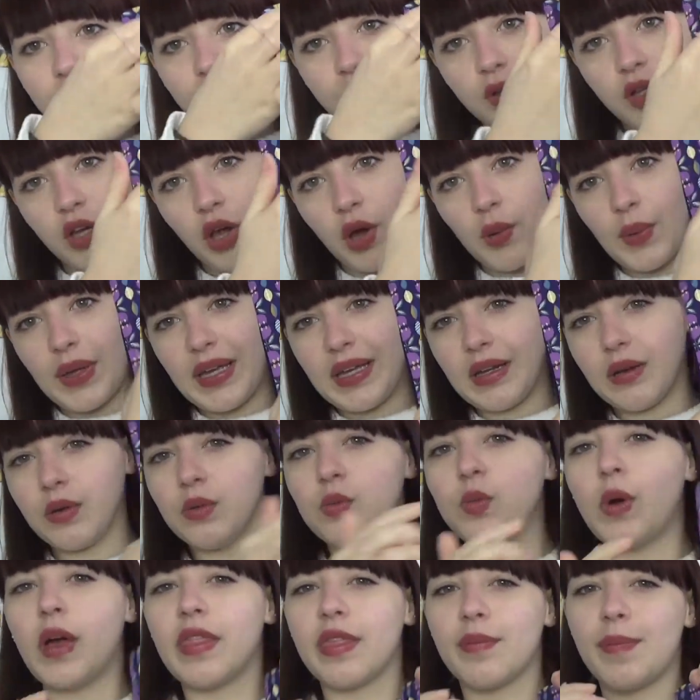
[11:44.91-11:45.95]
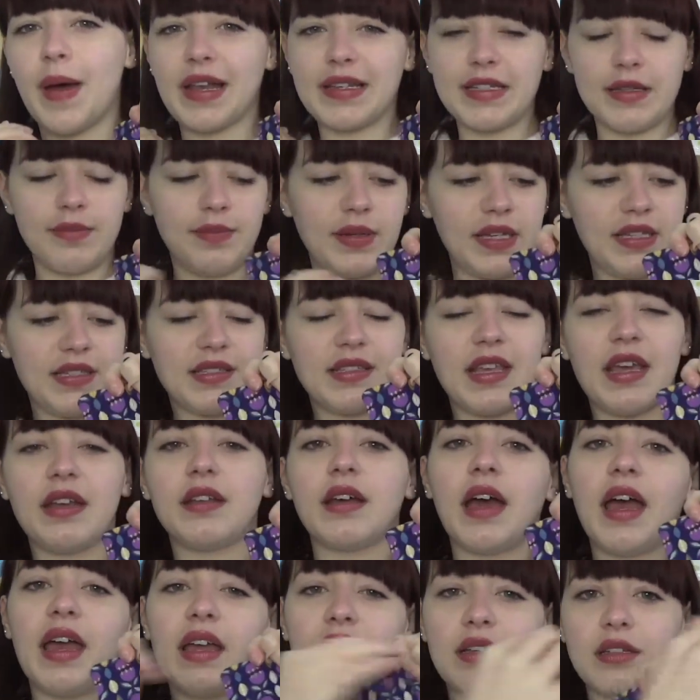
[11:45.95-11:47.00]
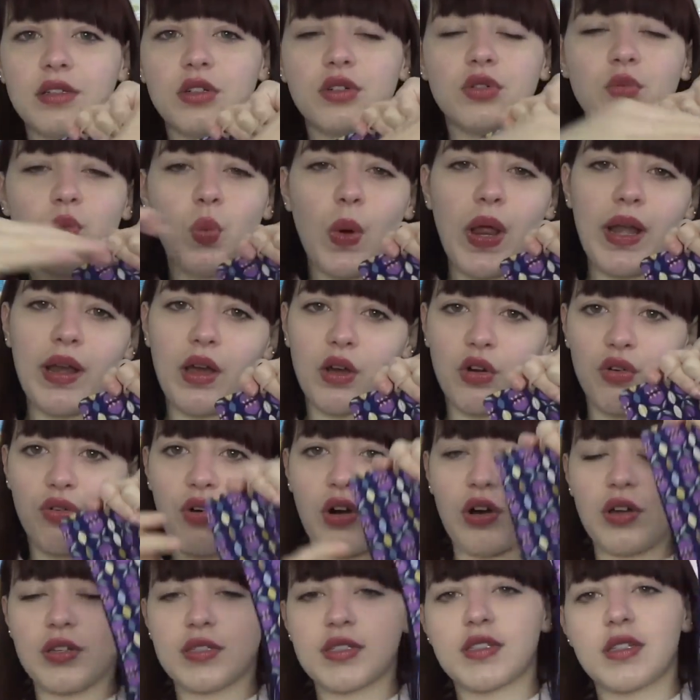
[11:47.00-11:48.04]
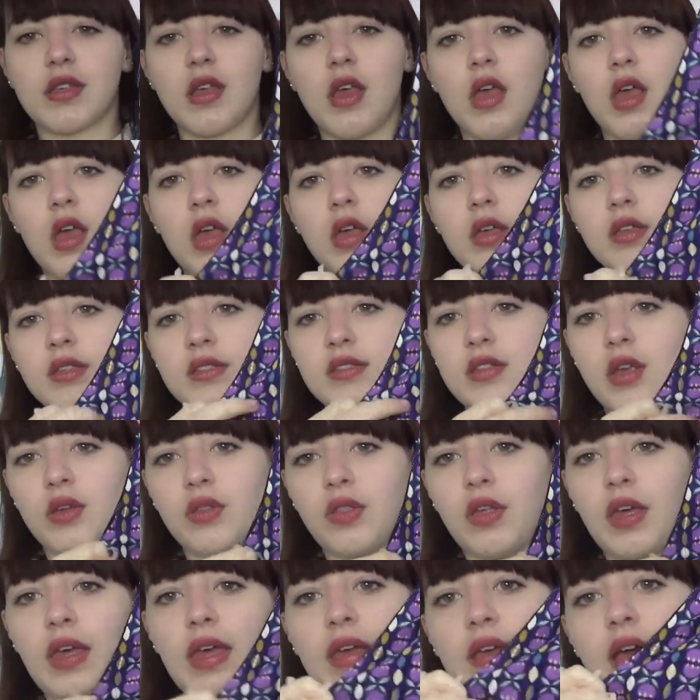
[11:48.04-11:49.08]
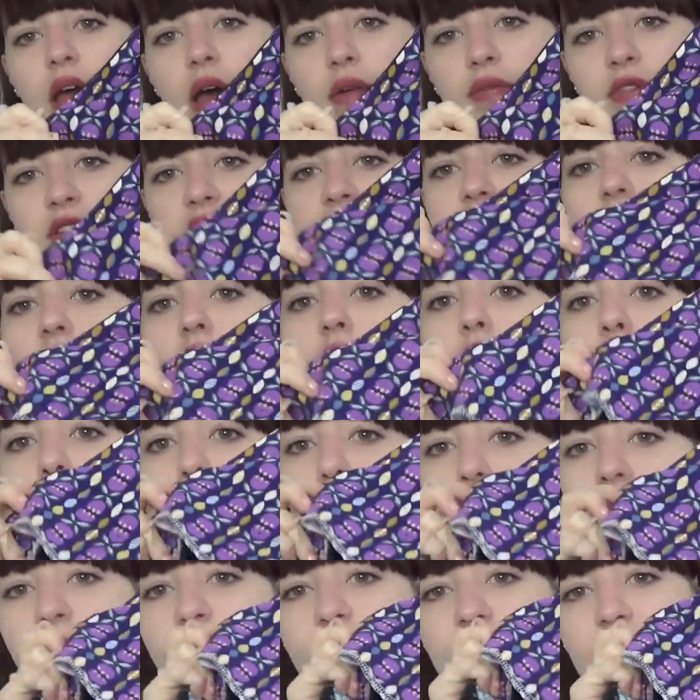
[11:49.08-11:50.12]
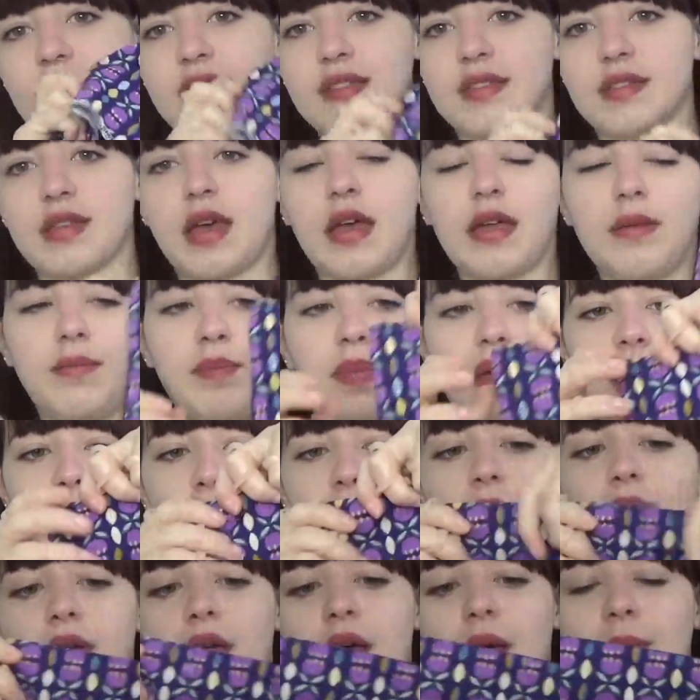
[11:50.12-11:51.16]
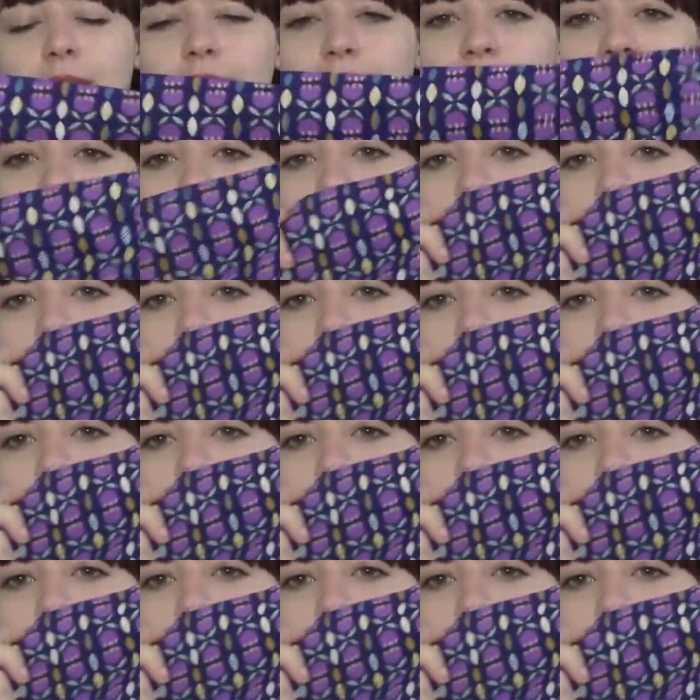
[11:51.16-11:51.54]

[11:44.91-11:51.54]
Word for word: going where the pattern piece said, I went across so that it covers the whole of the inside bib. Um,